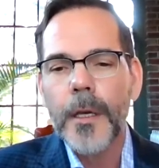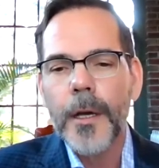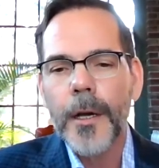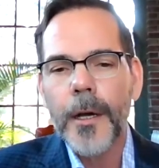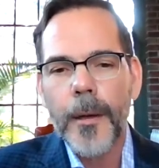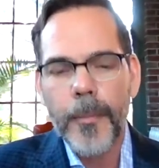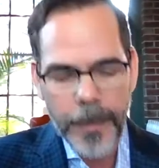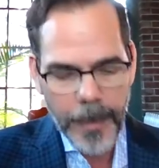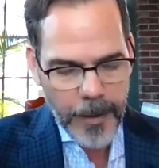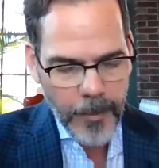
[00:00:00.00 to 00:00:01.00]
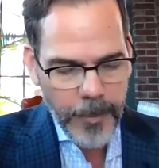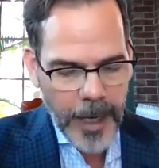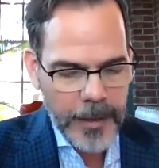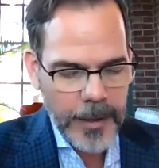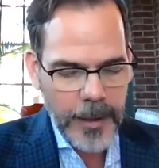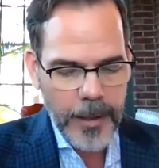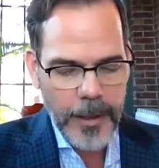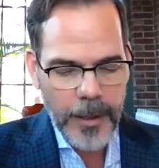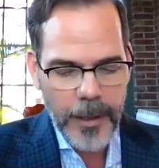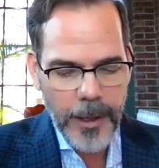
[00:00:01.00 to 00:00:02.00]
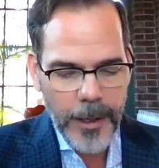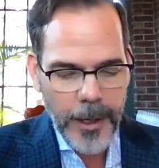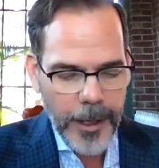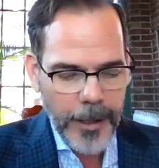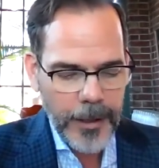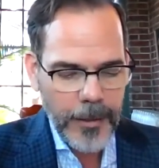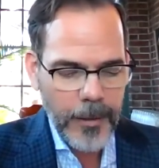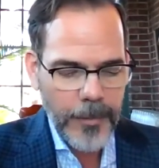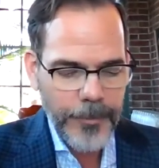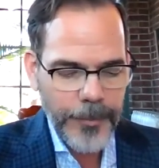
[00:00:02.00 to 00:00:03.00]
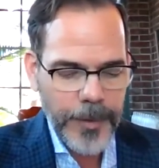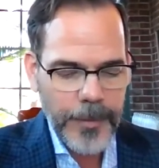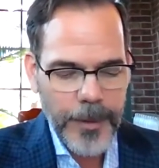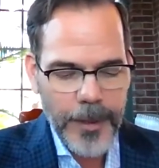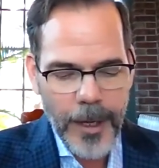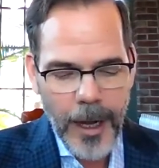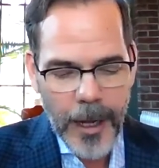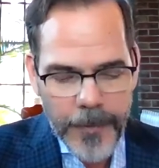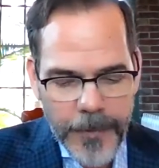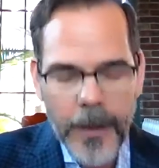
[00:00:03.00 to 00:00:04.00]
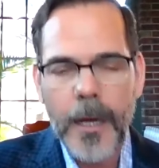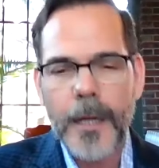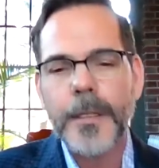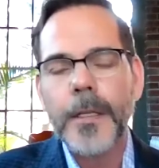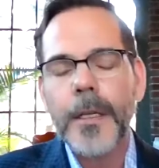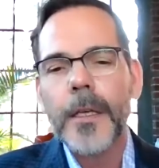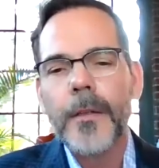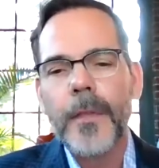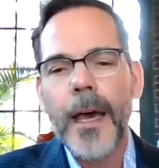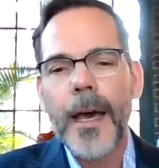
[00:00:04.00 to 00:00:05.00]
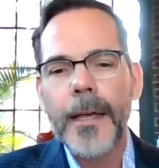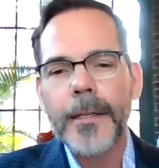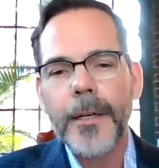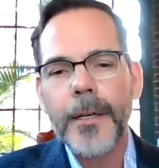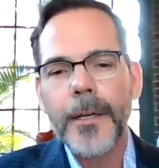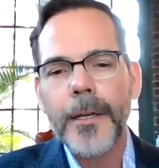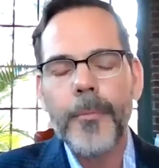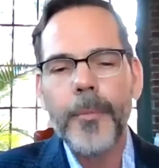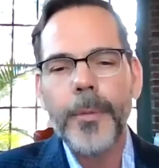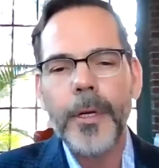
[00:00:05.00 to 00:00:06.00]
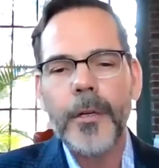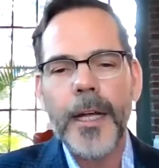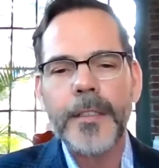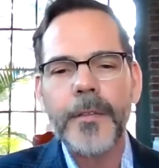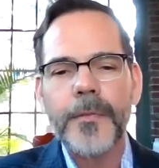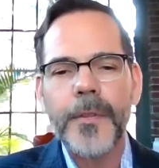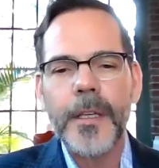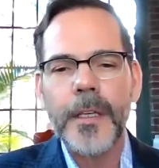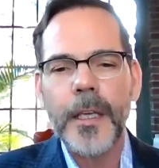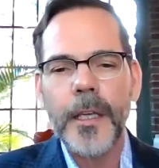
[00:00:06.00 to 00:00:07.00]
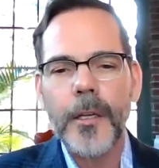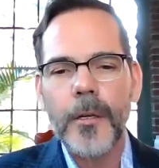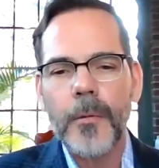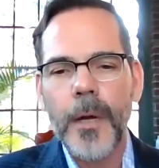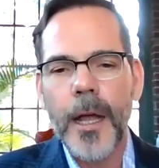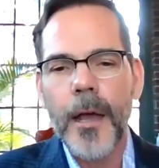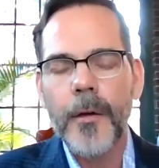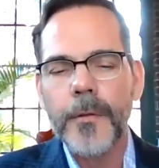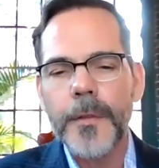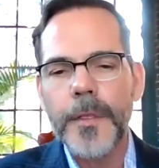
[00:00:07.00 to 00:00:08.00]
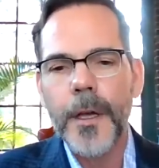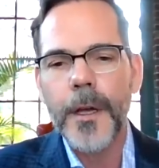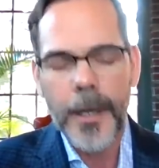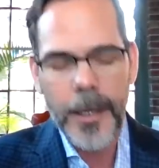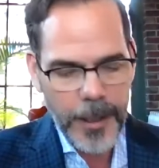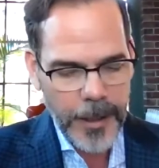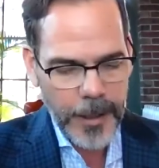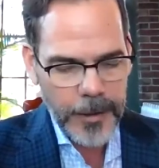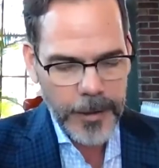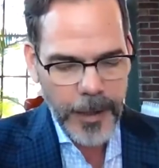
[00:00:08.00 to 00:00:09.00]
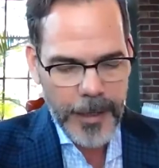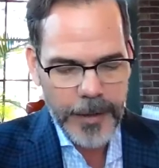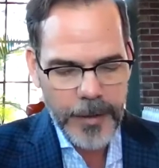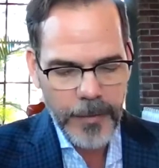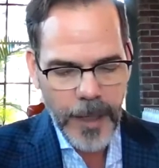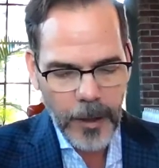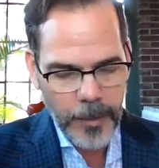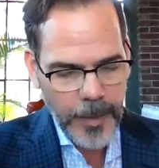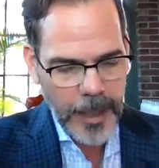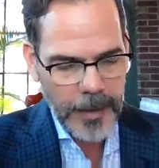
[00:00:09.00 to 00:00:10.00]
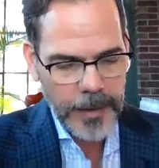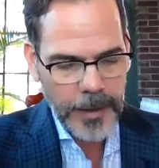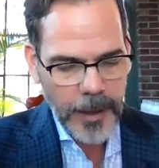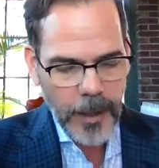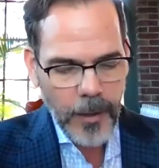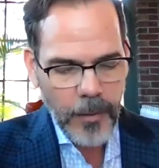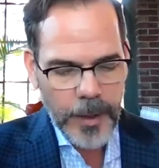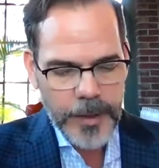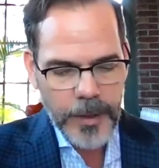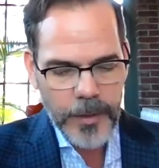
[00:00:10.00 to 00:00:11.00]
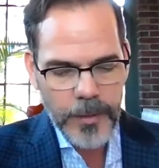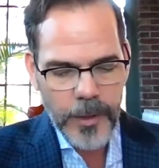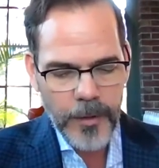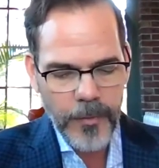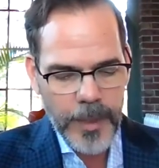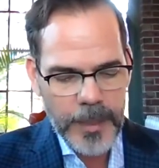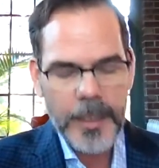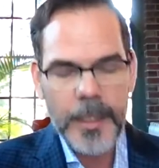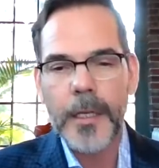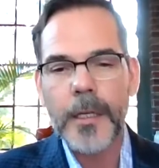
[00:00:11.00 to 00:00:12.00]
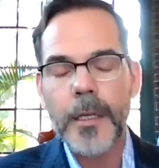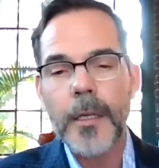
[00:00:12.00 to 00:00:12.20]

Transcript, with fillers: Um, but uh, I thought that um, progressive thinking around uh, trade and development was sort of missing,